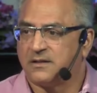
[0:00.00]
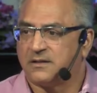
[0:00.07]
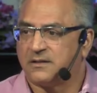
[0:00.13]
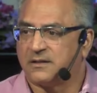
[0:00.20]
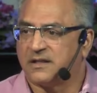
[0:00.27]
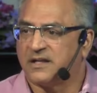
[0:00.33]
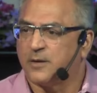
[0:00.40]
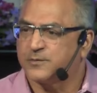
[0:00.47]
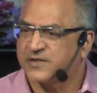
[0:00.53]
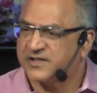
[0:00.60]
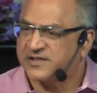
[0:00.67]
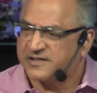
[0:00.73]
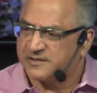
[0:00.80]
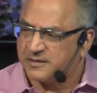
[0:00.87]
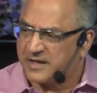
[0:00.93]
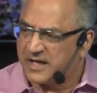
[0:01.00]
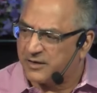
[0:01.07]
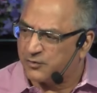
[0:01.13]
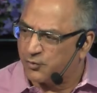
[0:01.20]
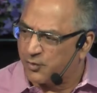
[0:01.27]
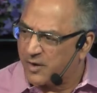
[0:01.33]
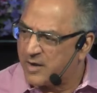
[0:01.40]
that helps us get
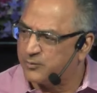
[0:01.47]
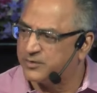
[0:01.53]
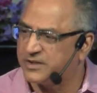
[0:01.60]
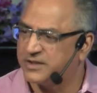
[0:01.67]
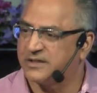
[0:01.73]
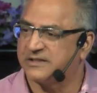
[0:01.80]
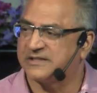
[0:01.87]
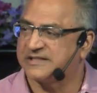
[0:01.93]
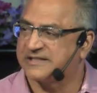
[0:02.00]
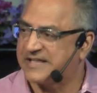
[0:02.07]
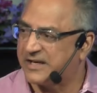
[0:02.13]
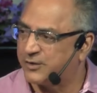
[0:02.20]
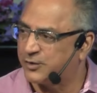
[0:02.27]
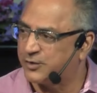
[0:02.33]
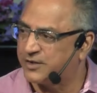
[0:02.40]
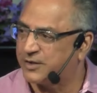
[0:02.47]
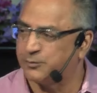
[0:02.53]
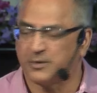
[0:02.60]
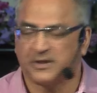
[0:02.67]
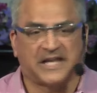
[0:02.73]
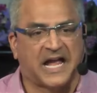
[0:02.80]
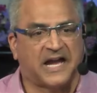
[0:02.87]
grounded and centered and
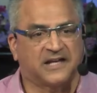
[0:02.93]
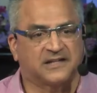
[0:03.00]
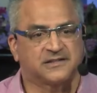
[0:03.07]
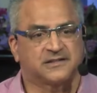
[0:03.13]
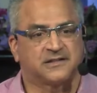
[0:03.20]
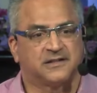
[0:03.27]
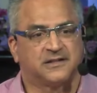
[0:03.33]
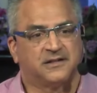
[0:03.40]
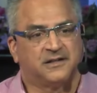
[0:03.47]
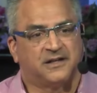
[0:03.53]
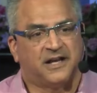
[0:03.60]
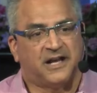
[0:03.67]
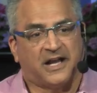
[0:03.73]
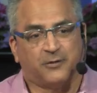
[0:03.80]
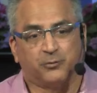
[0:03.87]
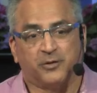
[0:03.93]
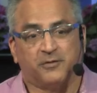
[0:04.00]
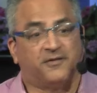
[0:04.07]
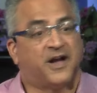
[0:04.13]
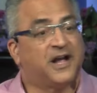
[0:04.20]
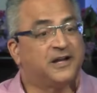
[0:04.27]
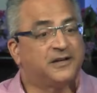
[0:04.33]
relaxed and
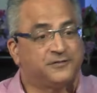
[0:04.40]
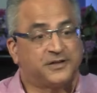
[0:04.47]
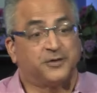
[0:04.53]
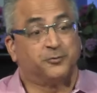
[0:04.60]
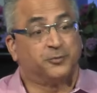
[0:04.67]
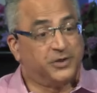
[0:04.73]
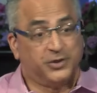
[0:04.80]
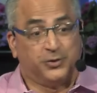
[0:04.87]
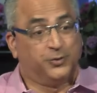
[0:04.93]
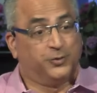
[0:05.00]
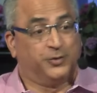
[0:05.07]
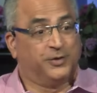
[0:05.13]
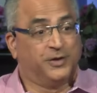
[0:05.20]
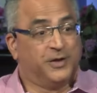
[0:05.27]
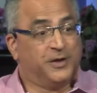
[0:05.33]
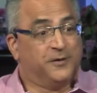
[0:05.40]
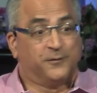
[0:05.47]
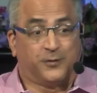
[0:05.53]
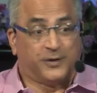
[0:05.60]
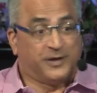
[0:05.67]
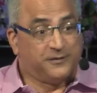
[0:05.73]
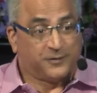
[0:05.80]
revived and renewed for
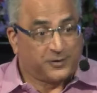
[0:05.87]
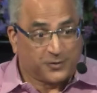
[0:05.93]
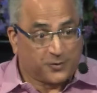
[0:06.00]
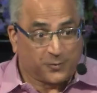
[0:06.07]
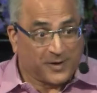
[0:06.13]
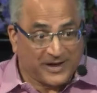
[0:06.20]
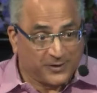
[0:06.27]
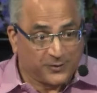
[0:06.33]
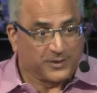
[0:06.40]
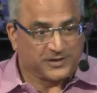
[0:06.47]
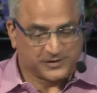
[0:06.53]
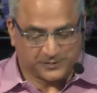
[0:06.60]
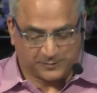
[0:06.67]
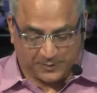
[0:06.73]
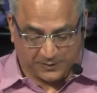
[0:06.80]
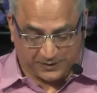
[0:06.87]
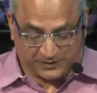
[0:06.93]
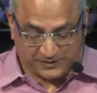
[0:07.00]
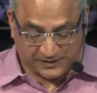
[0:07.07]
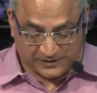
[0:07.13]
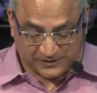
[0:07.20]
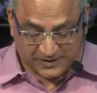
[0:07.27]
even greater
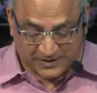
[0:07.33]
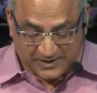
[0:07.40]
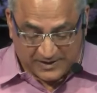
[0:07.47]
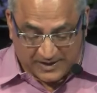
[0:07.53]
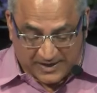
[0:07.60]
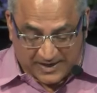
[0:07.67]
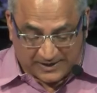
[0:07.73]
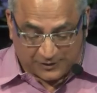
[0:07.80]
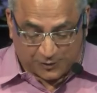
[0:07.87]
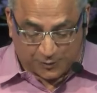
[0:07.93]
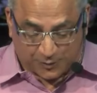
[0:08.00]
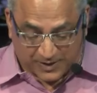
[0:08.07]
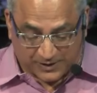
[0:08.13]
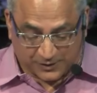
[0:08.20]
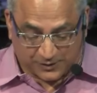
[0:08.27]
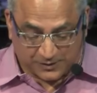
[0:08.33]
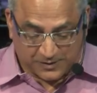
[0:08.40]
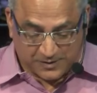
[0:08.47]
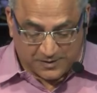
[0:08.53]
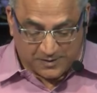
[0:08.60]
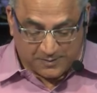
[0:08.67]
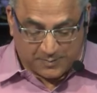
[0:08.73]
experiences and greater
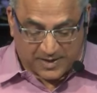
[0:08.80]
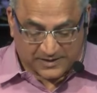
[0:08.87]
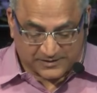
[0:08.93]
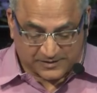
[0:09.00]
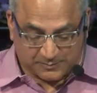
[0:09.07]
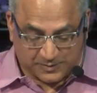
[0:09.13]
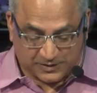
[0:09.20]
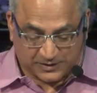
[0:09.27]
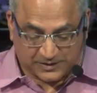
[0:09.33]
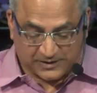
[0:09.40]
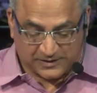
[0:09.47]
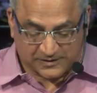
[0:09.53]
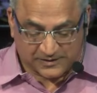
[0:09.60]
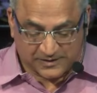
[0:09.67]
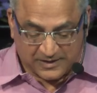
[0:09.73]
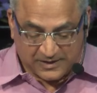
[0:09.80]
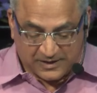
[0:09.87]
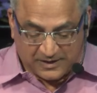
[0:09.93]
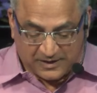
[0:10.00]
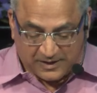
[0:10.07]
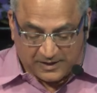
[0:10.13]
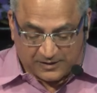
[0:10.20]
possibilities.
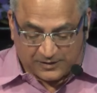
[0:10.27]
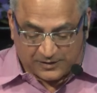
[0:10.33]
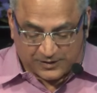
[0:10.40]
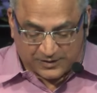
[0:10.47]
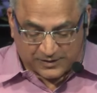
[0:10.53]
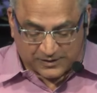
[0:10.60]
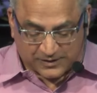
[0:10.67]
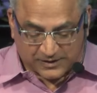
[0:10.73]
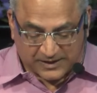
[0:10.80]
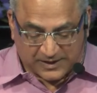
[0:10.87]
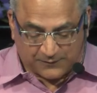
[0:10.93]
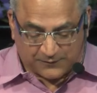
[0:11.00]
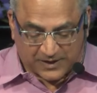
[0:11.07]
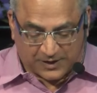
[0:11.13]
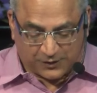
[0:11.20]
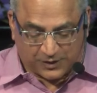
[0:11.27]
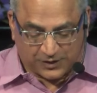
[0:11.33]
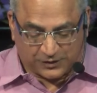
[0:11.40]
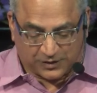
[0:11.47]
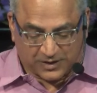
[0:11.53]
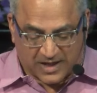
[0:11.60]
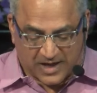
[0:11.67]
Think of an area in
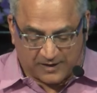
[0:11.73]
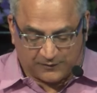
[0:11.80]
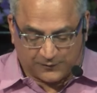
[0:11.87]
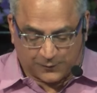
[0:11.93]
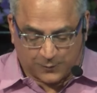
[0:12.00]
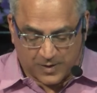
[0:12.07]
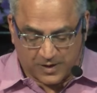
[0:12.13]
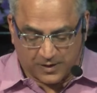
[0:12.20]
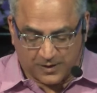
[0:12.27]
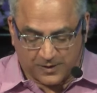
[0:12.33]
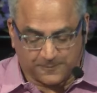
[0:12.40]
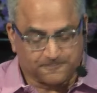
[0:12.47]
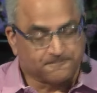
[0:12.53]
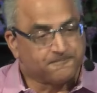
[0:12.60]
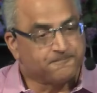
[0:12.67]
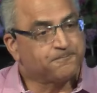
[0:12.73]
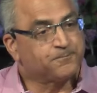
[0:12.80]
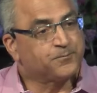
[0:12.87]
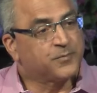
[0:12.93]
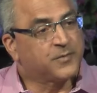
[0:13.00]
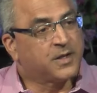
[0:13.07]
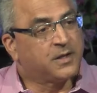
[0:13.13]
your life where
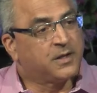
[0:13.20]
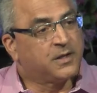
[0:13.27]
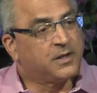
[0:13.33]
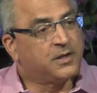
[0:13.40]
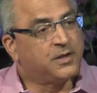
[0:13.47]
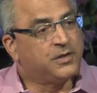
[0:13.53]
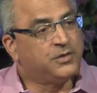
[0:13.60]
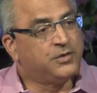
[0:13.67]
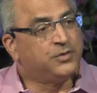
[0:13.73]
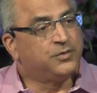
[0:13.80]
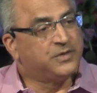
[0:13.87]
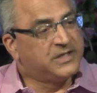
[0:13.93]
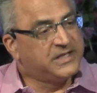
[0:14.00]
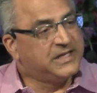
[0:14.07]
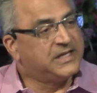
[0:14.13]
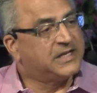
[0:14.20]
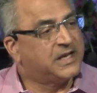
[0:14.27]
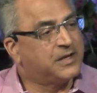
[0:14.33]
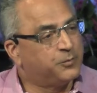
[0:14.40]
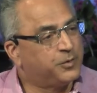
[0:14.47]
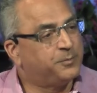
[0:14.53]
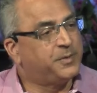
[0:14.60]
you need
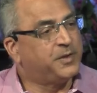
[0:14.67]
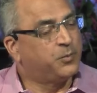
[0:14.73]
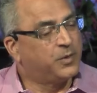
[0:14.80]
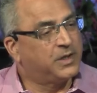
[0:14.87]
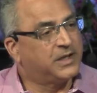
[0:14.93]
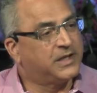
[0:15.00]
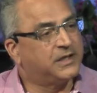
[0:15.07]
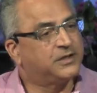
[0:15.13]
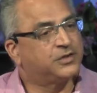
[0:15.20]
and would be willing to